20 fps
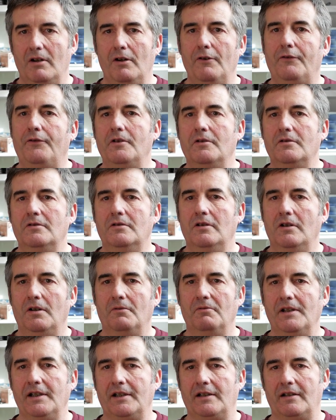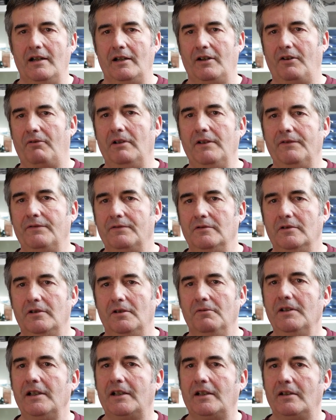a few a week, like
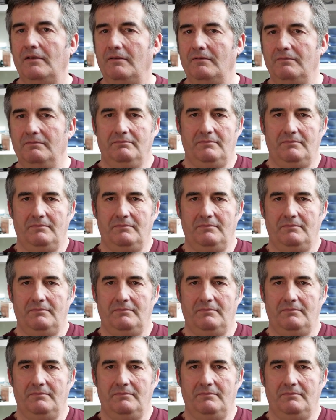3-4 a week.